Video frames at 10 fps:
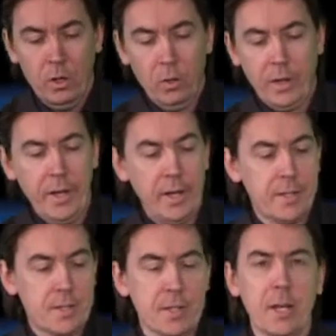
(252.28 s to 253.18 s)
Okay,
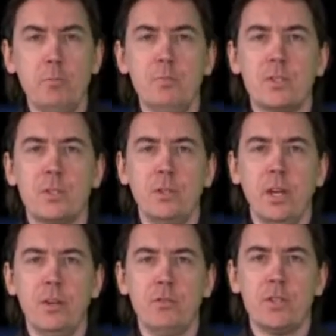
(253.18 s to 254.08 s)
it's time to
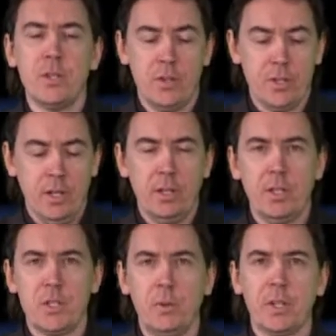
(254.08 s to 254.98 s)
introduce
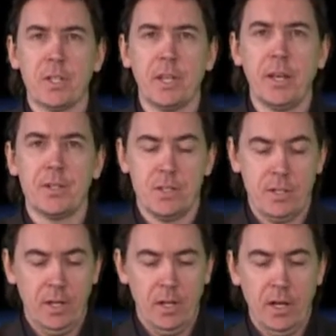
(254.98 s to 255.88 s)
this week's
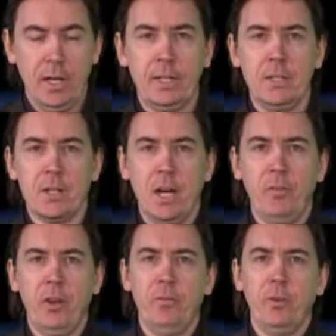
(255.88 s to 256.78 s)
guest, and
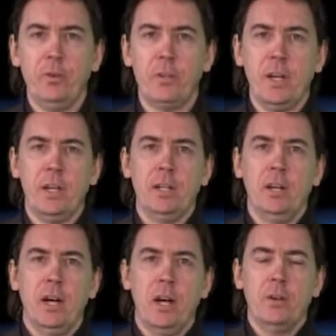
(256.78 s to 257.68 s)
I've interviewed
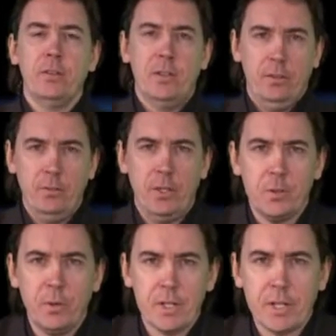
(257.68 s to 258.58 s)

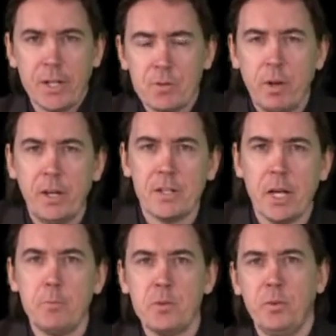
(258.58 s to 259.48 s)
this week's guest many
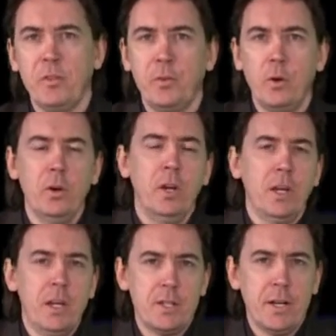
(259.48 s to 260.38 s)
times before.
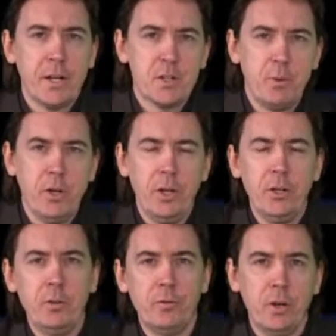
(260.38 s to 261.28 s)
He's an expert
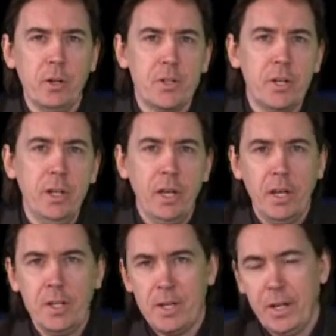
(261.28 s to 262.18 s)
in ufology,
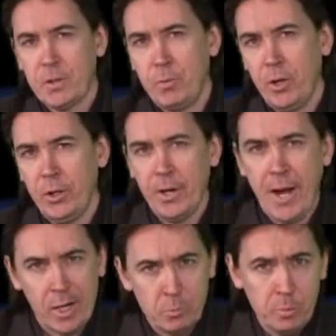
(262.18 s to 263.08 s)
he's an expert in
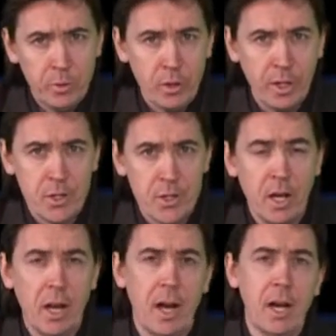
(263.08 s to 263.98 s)
animal
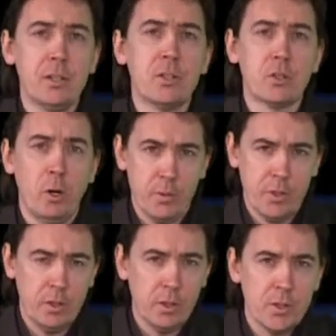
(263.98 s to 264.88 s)
mutilation and crop
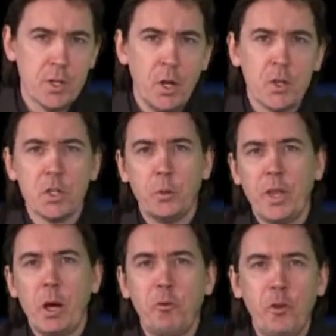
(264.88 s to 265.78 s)
circles. So
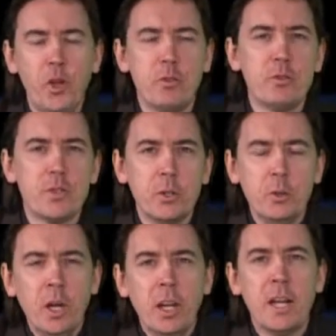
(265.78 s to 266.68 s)
without further
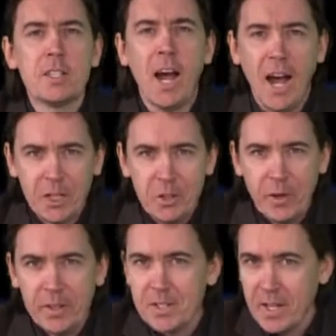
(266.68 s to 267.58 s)
ado, let's
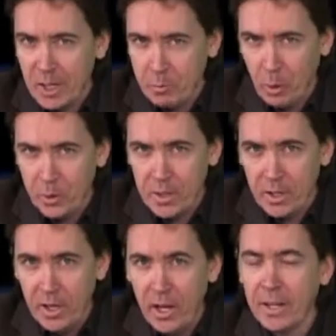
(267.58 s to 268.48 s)
activate the
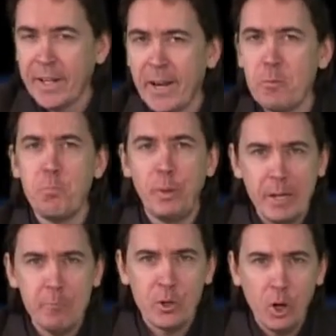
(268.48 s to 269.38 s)
teleporter and get him
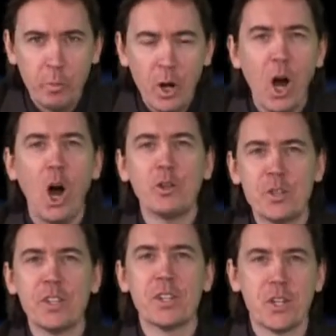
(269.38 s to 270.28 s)
beamed up
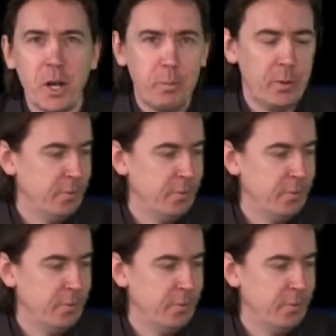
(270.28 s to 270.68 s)
onto the ship.